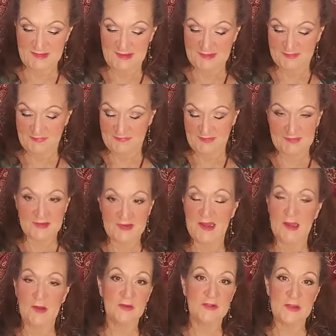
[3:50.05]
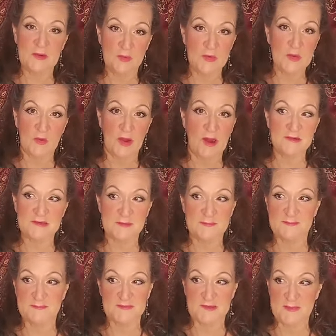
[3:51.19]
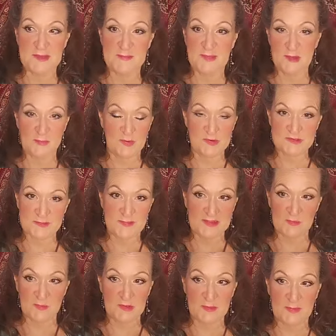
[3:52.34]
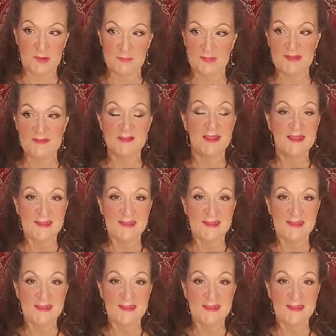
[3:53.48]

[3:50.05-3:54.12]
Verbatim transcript: it fits inherently who you are to to be a better person, make the world a better place,